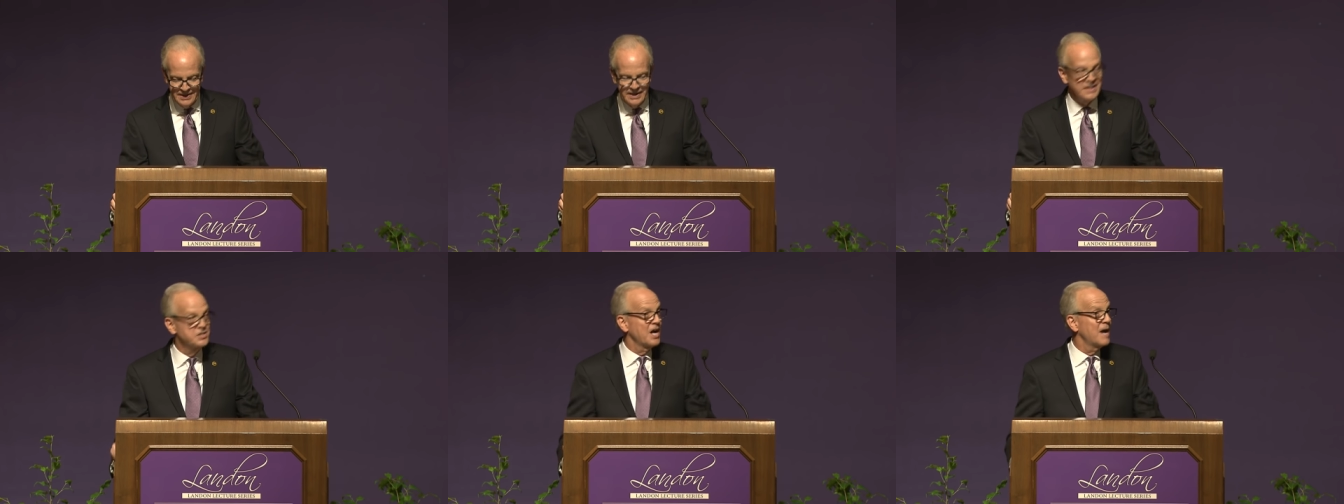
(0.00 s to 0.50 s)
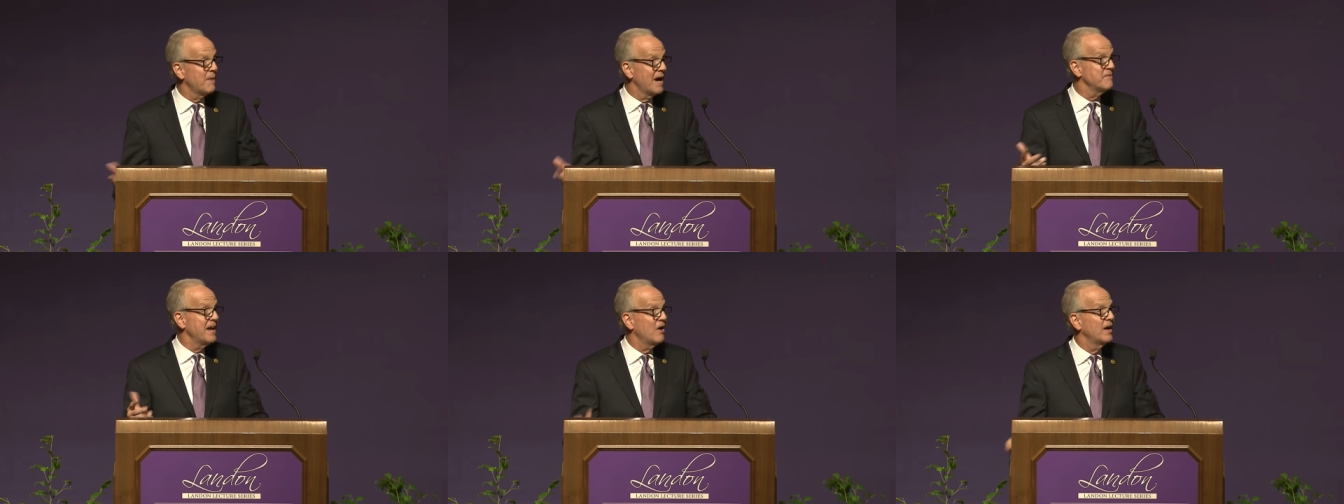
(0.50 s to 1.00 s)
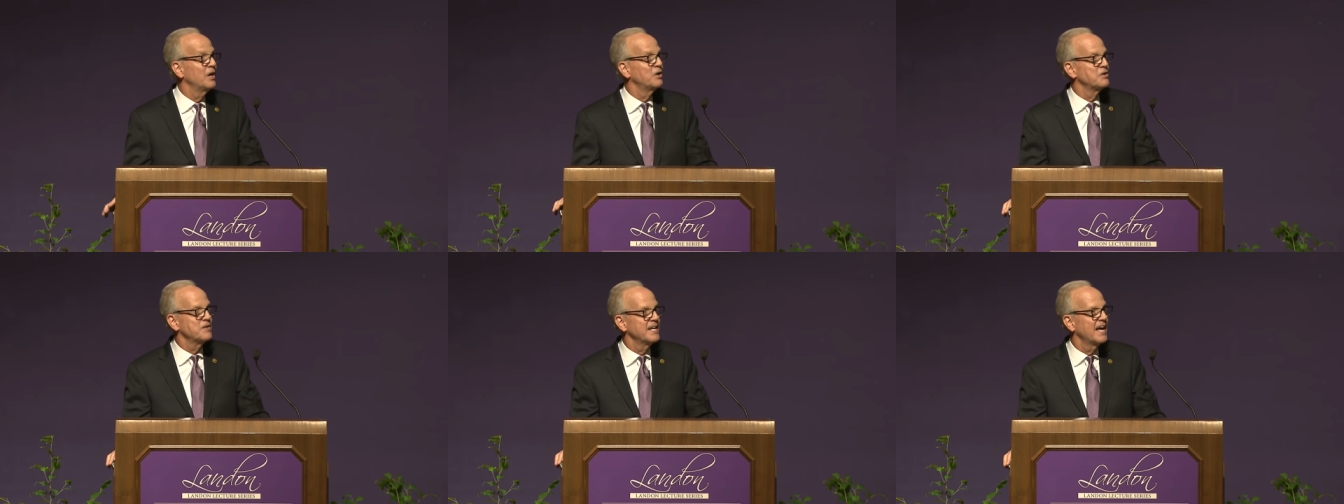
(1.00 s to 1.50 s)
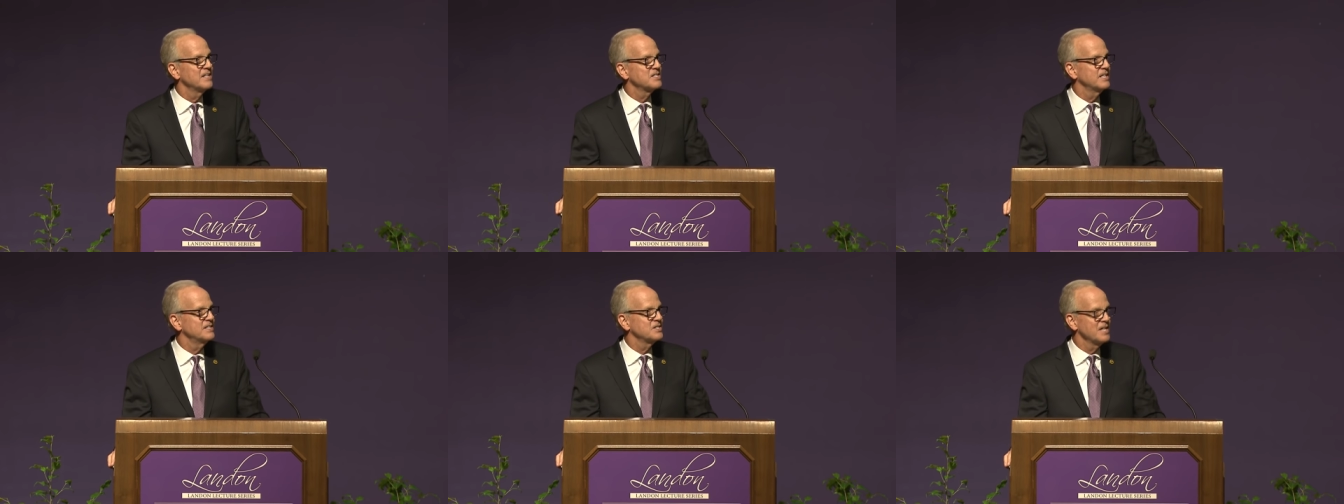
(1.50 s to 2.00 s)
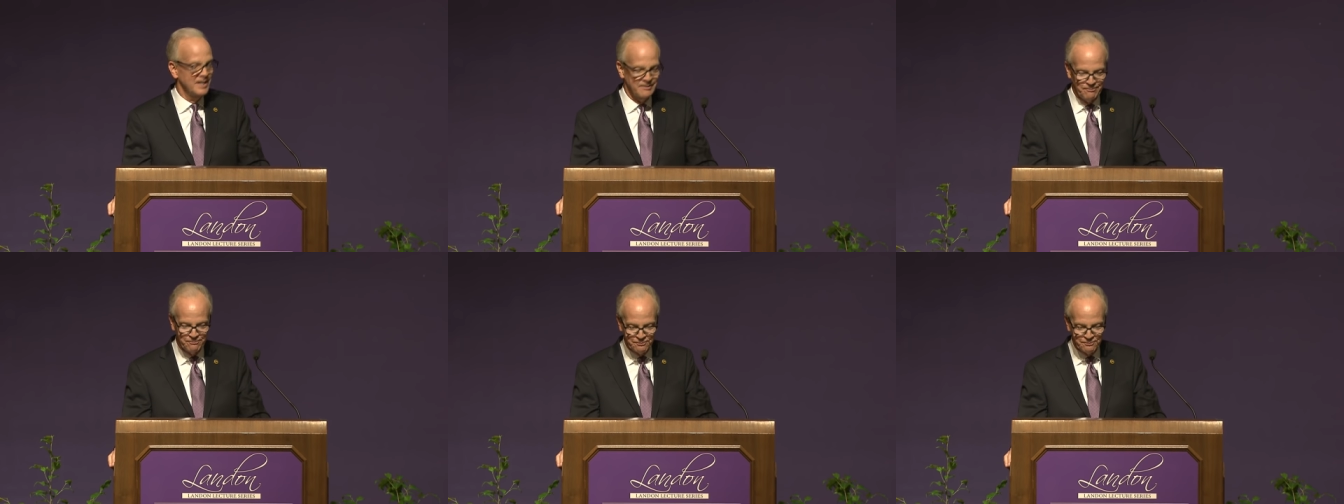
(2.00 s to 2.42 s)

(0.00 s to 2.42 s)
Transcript: a job I've now held in the United States Senate.